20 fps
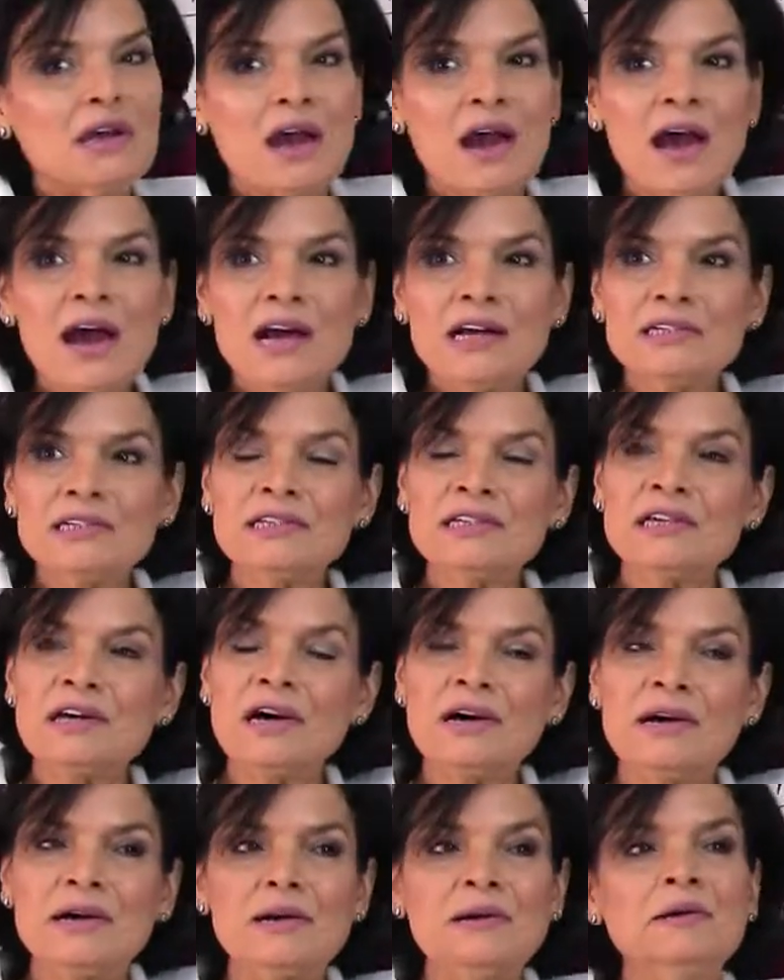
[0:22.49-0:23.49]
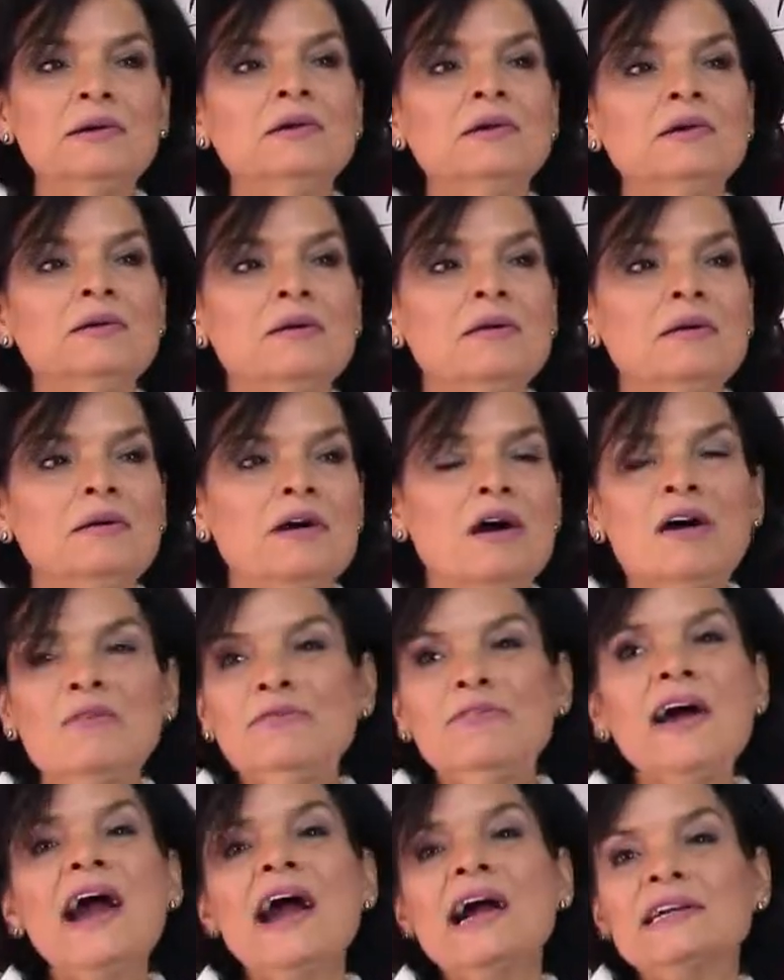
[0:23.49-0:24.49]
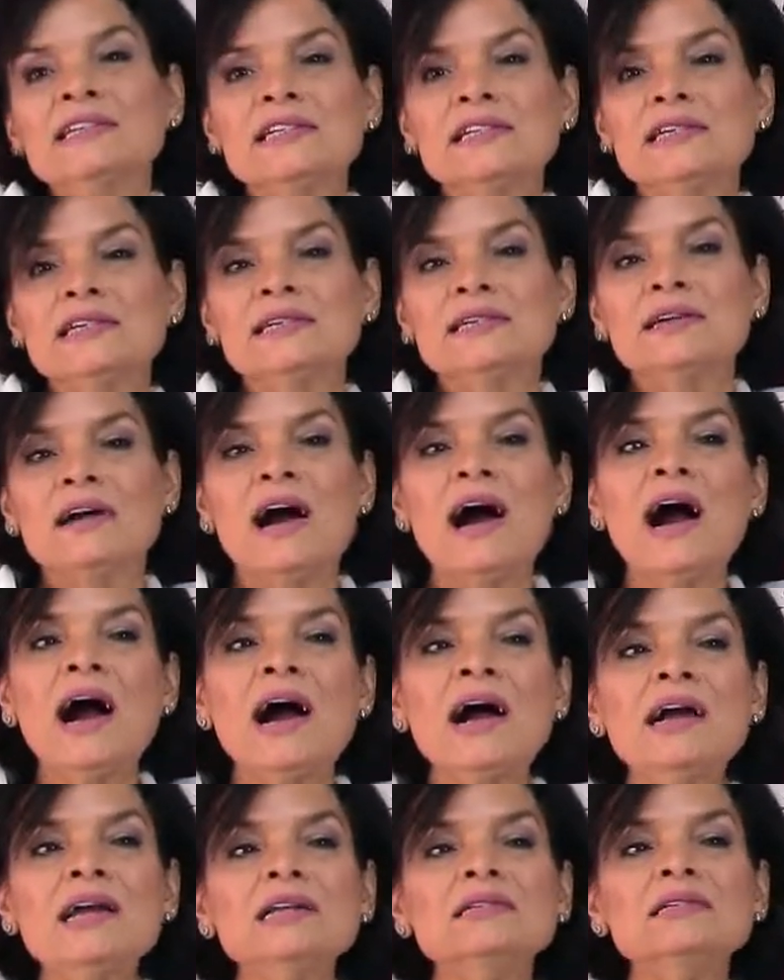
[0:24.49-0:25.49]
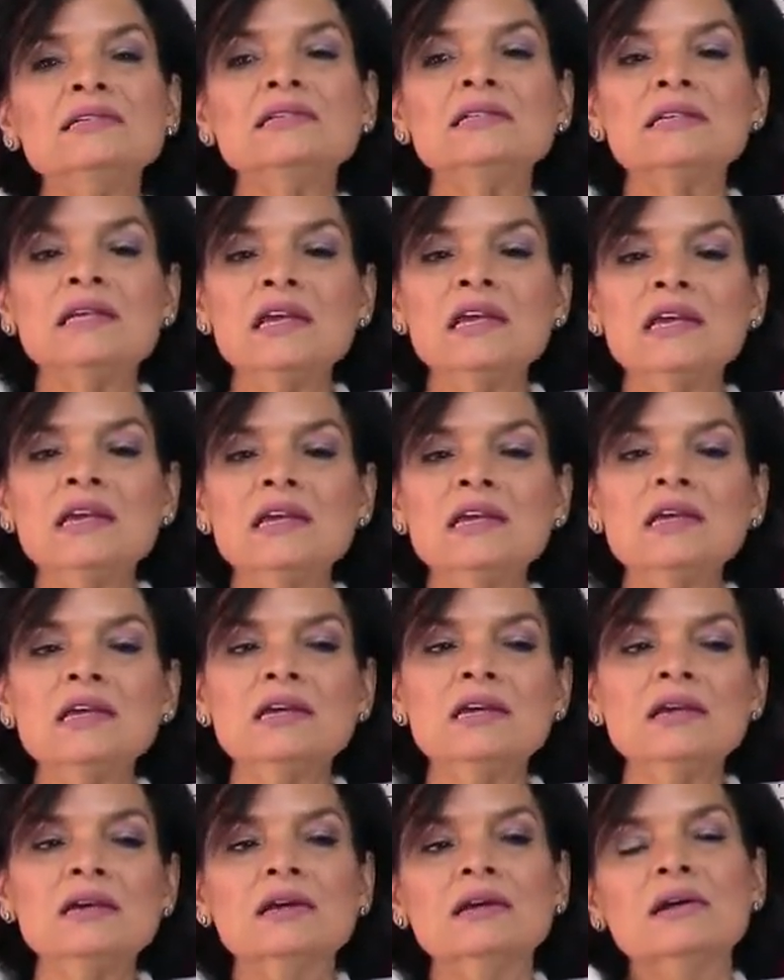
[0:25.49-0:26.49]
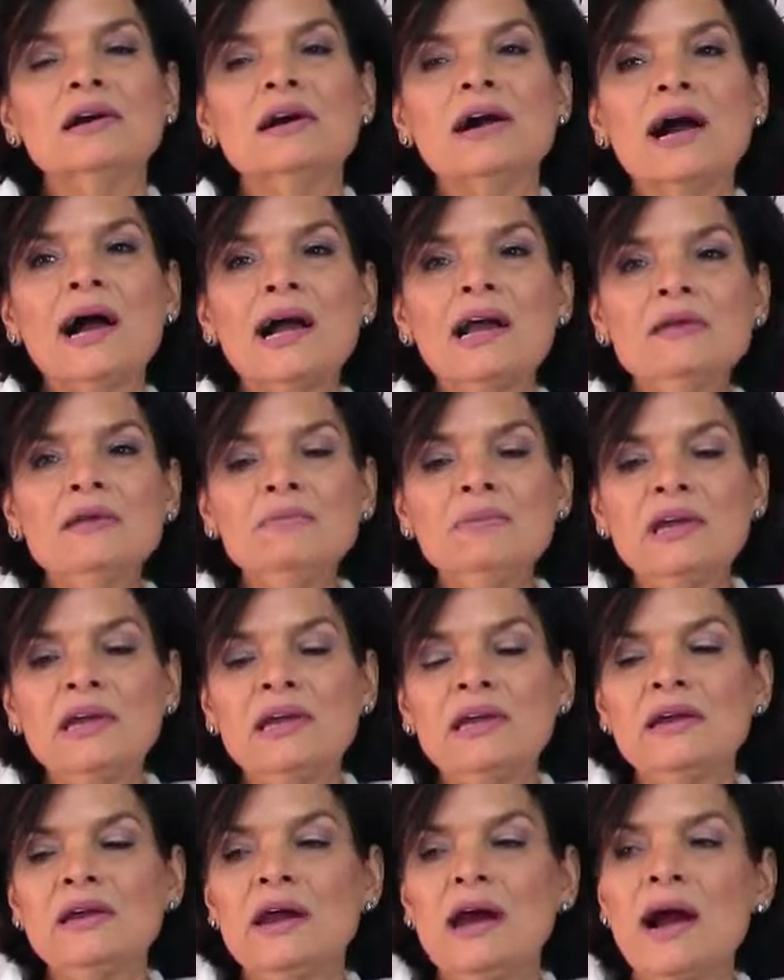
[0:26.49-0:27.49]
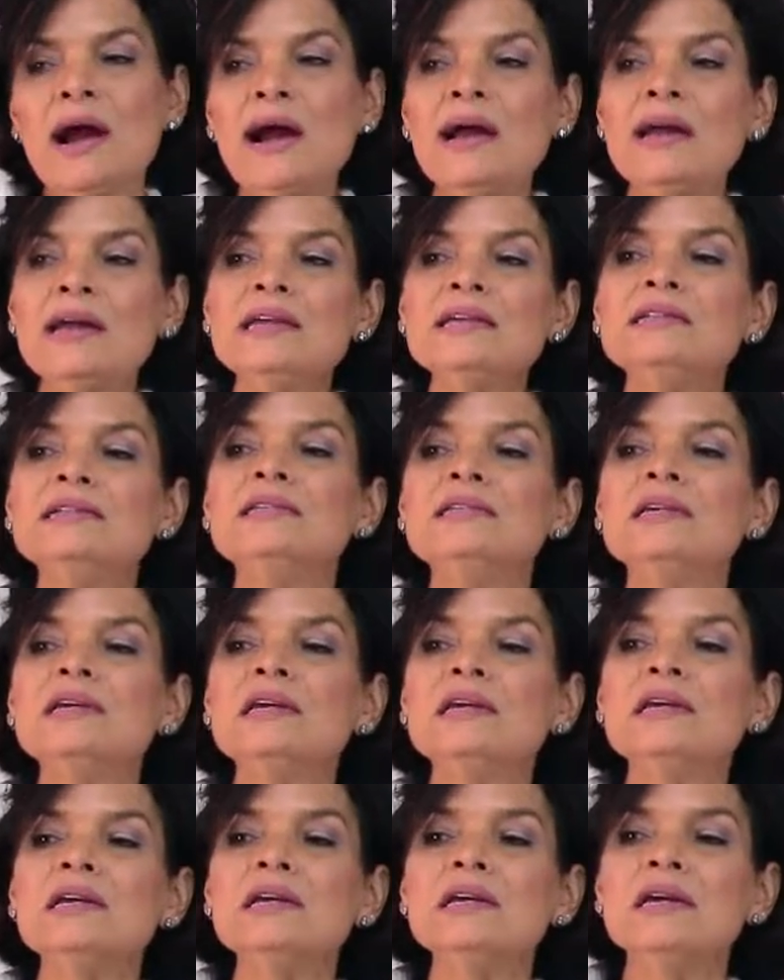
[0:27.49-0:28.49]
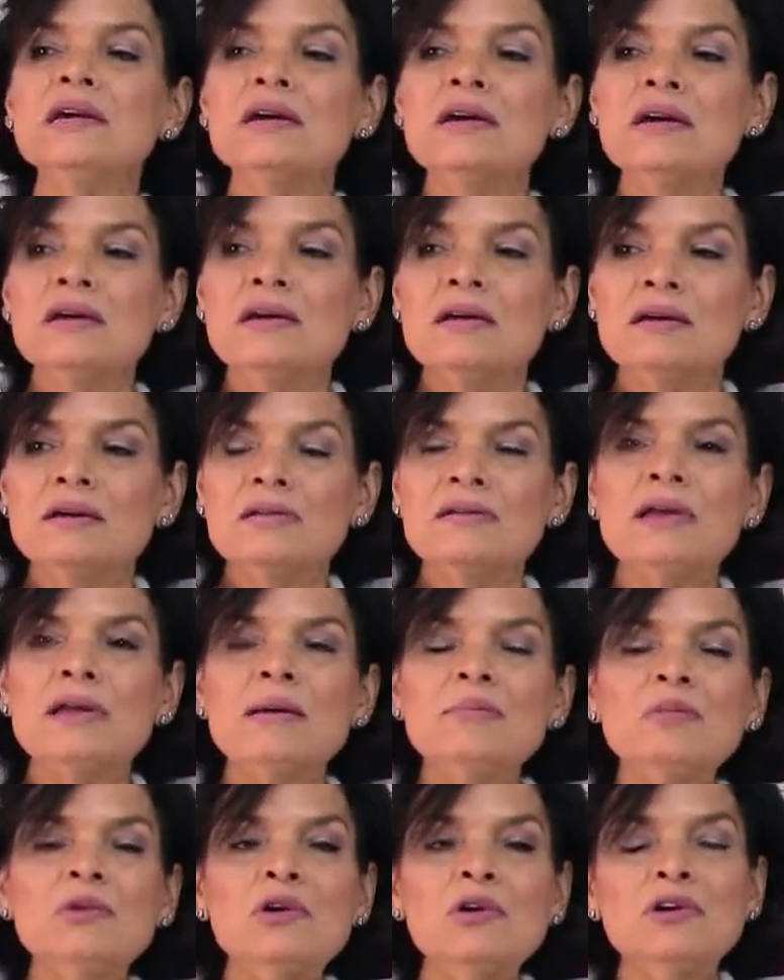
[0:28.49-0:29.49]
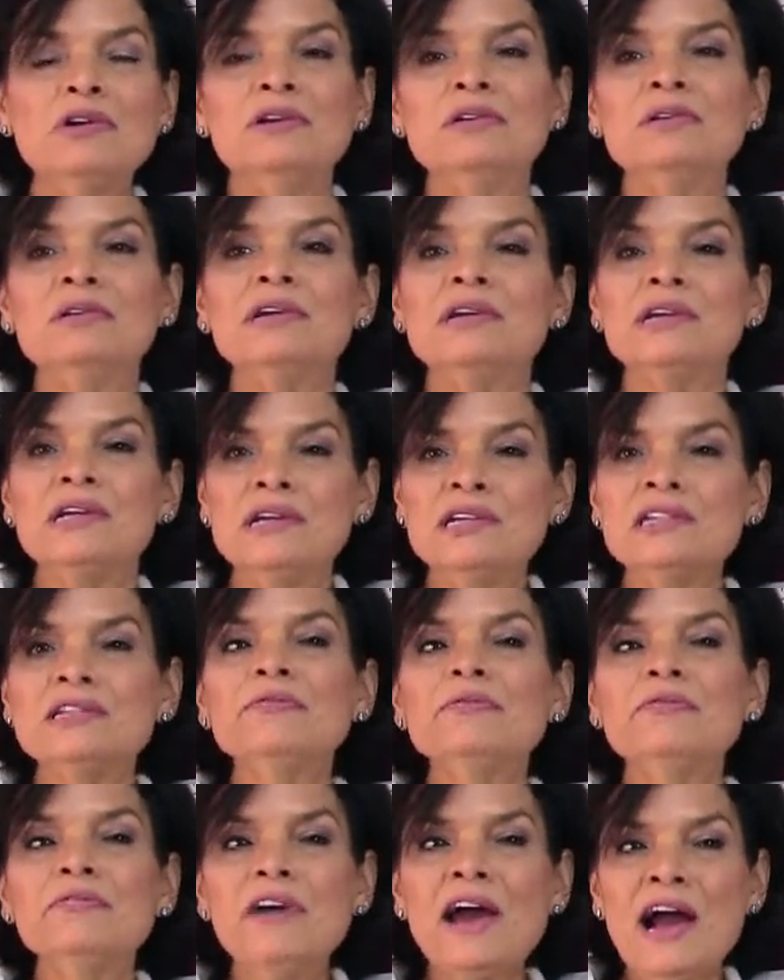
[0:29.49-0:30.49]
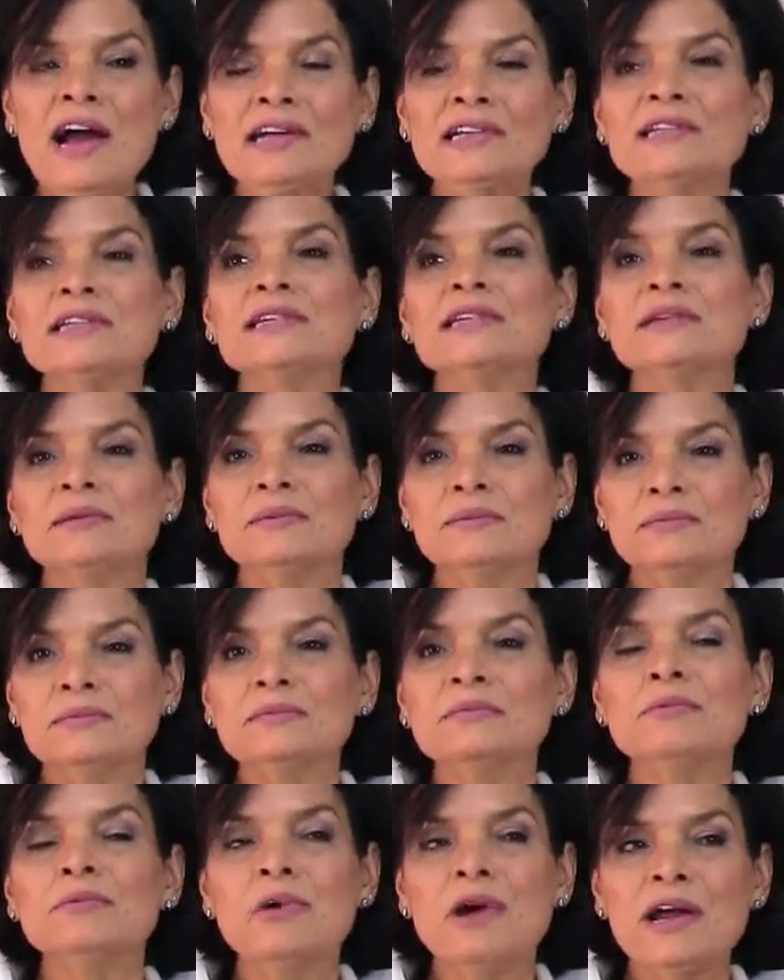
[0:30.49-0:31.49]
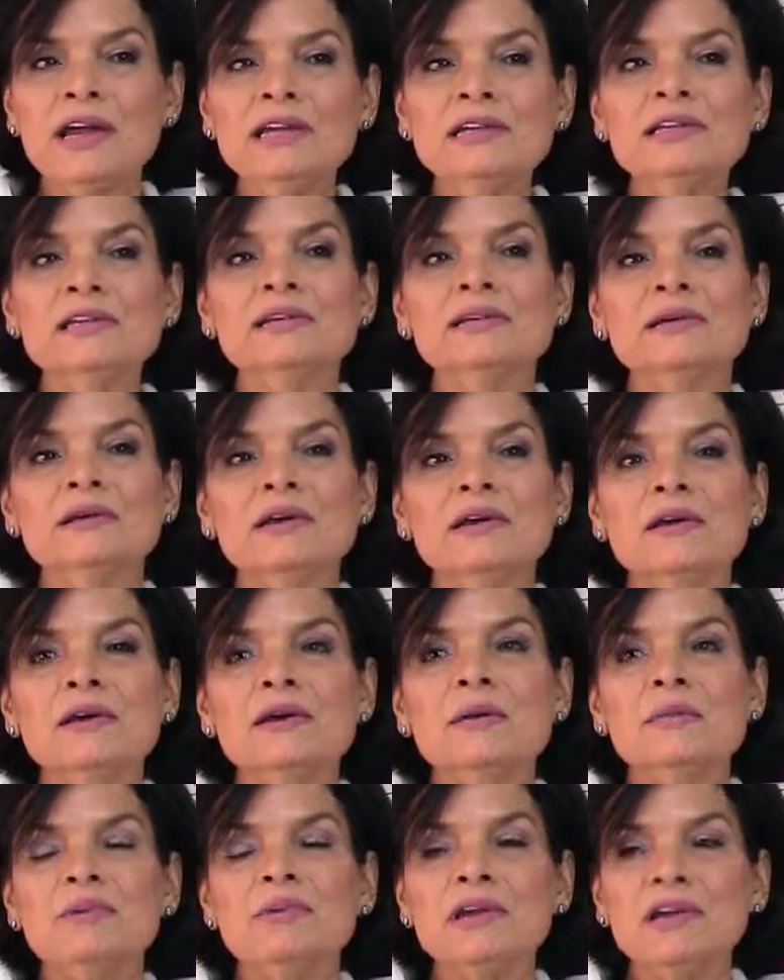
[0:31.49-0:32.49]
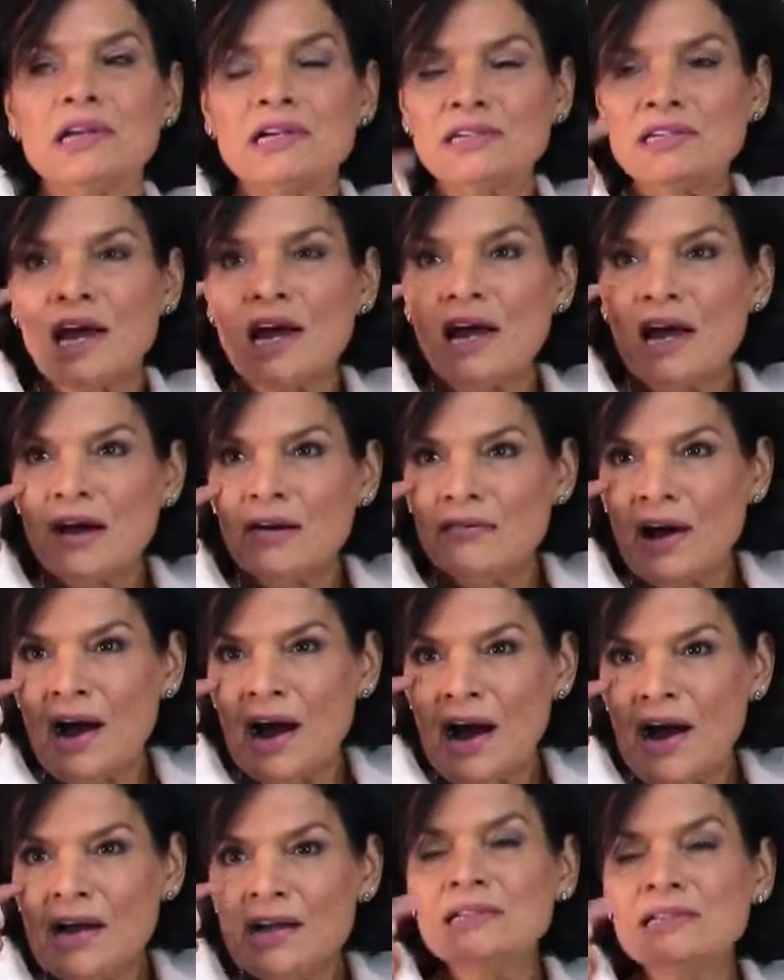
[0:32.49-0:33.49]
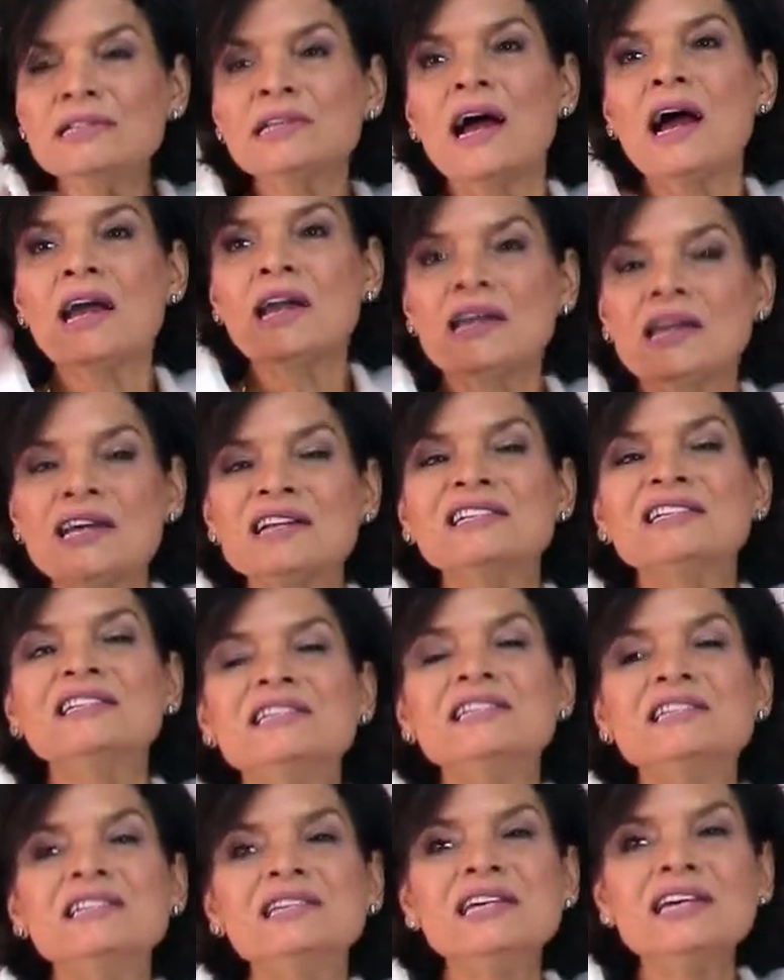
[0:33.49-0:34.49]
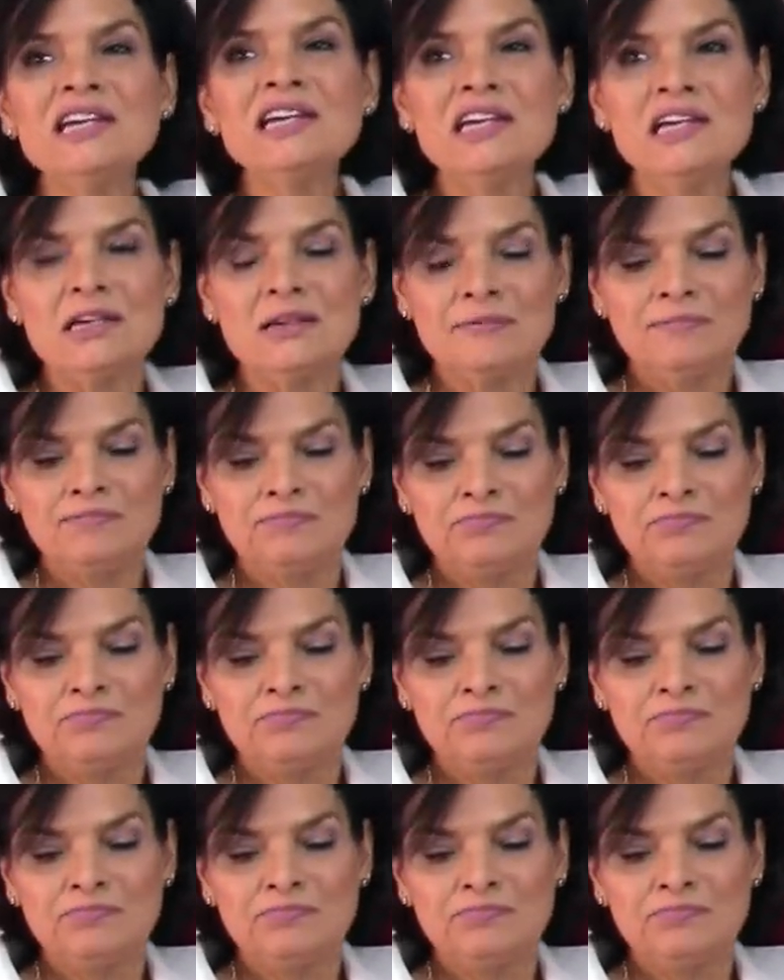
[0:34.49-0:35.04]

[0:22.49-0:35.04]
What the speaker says: as a fact. I see Jaime. I see Ramon. It's a fact, right? Because I have eyes, I can see.